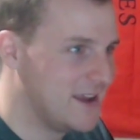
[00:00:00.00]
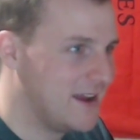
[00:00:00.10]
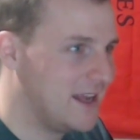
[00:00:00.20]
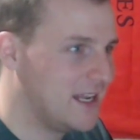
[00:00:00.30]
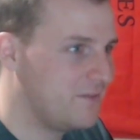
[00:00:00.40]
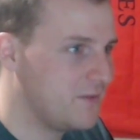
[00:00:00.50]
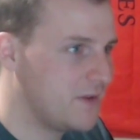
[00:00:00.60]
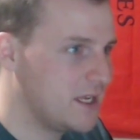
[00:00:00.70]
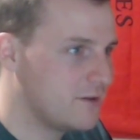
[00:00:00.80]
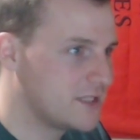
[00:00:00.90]
I love your
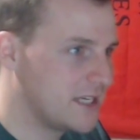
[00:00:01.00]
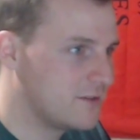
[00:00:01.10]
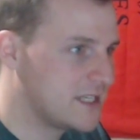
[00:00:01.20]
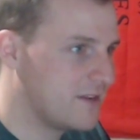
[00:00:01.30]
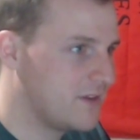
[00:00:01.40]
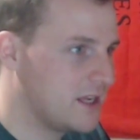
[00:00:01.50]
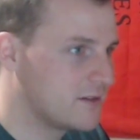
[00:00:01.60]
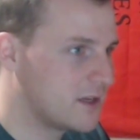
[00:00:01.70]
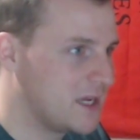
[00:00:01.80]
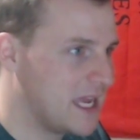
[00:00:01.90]
videos, and your tank
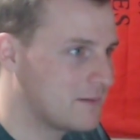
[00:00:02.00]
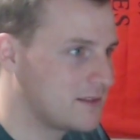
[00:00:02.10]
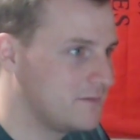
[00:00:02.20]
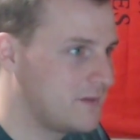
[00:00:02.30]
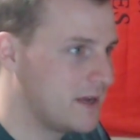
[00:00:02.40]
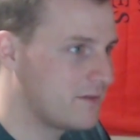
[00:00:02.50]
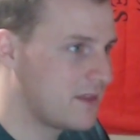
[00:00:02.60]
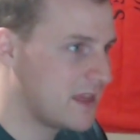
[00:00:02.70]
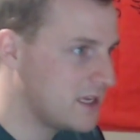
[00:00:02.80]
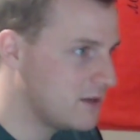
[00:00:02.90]
videos are my absolute favourite.
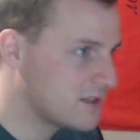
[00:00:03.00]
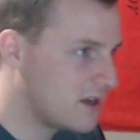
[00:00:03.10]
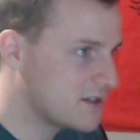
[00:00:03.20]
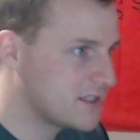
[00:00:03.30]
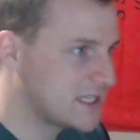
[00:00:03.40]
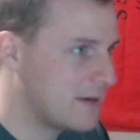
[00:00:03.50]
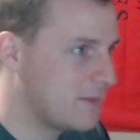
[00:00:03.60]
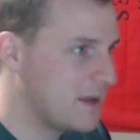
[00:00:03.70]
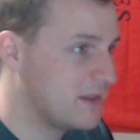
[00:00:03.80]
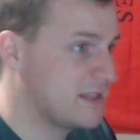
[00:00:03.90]
Thank you, Sergeant
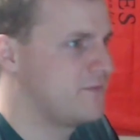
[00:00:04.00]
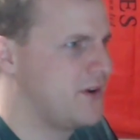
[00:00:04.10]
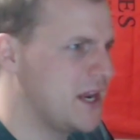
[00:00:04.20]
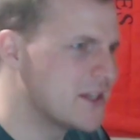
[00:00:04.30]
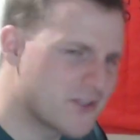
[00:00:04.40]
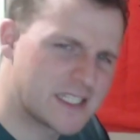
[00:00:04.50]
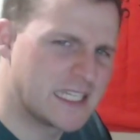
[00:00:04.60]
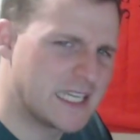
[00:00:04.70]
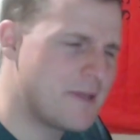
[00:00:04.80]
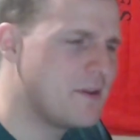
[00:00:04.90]
Sandpaper. That's a very
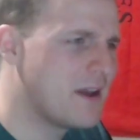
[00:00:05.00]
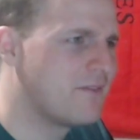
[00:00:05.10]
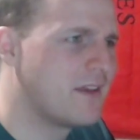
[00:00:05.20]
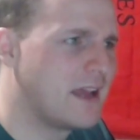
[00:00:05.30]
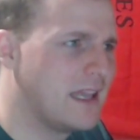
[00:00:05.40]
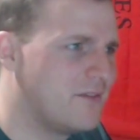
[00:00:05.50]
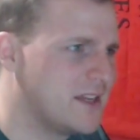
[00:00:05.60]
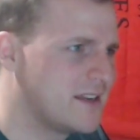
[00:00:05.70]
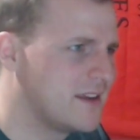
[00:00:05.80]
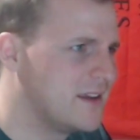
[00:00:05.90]
interesting name you have there. I love it.